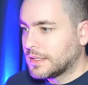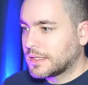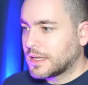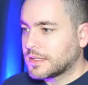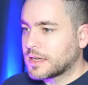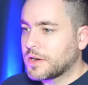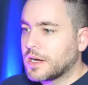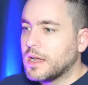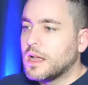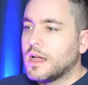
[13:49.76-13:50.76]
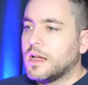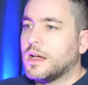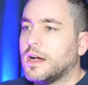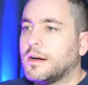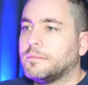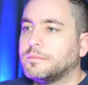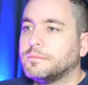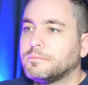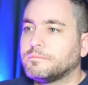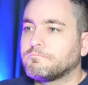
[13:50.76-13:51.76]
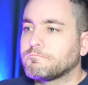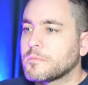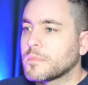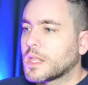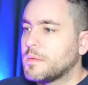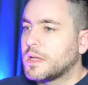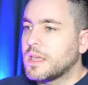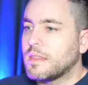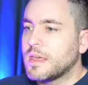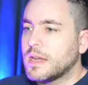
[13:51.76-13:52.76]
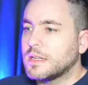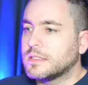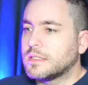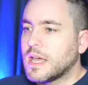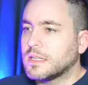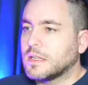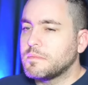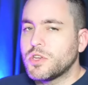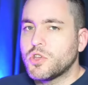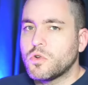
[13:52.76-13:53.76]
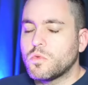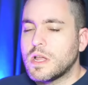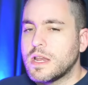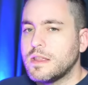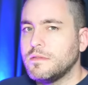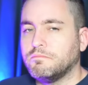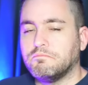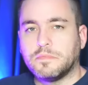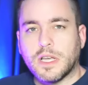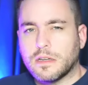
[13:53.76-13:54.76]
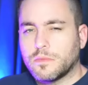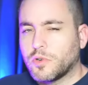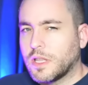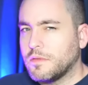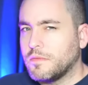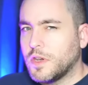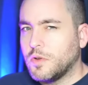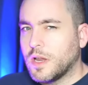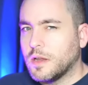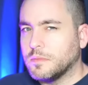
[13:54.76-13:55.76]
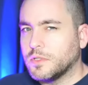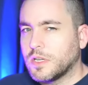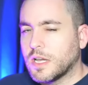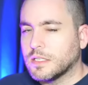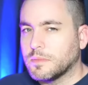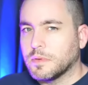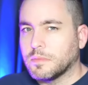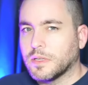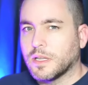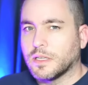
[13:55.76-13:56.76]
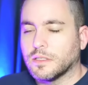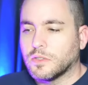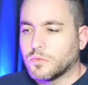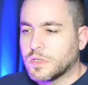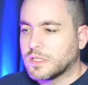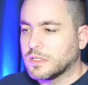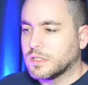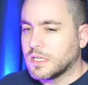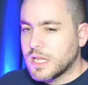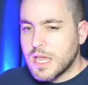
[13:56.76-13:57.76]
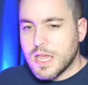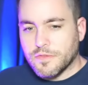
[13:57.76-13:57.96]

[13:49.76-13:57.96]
Kind of scary. Um, but yeah, that is that. Let me know any Gundam related video games you guys have been playing recently.